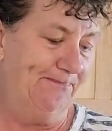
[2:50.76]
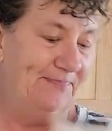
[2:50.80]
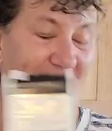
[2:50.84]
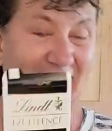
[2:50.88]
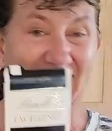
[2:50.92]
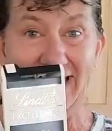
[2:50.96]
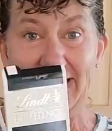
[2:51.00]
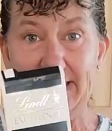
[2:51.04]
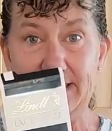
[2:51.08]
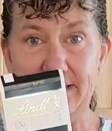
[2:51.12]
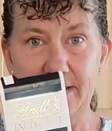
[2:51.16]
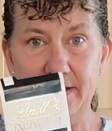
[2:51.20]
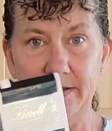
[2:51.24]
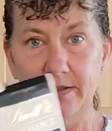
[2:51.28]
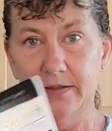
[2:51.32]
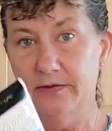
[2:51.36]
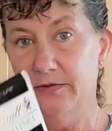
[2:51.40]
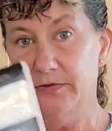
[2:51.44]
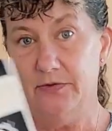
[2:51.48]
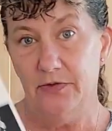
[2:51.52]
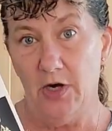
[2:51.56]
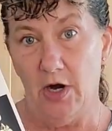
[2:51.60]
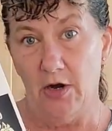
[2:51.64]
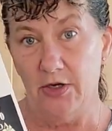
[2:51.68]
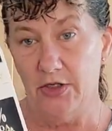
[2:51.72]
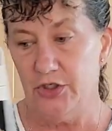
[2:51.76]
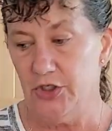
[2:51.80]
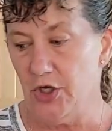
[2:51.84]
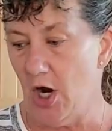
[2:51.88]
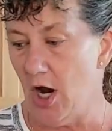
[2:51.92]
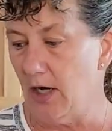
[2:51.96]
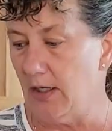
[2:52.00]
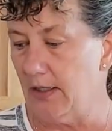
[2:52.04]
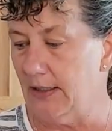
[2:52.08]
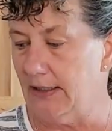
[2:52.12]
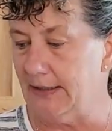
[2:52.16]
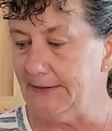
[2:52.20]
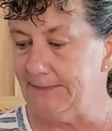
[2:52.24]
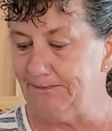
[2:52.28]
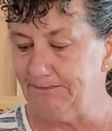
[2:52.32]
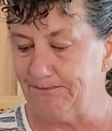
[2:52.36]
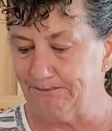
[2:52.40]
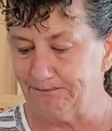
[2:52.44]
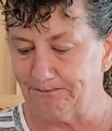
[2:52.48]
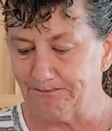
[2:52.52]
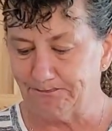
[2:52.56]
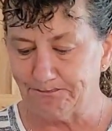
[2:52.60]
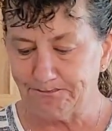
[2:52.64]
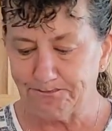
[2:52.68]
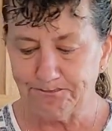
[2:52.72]
Lindt dark chocolate.
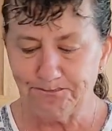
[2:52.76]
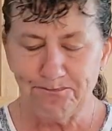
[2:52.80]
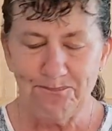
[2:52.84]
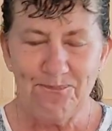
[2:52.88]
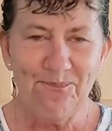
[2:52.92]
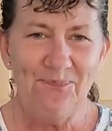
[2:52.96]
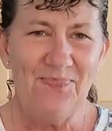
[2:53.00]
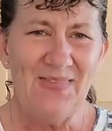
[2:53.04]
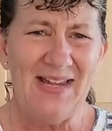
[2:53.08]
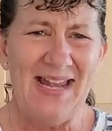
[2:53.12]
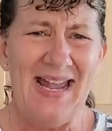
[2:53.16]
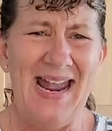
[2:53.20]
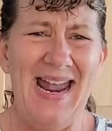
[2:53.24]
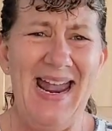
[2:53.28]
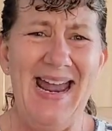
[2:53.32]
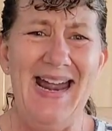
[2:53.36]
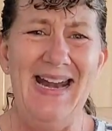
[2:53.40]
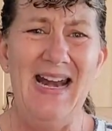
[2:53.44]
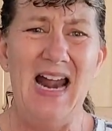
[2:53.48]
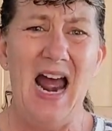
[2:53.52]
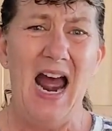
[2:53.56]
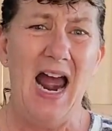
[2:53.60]
And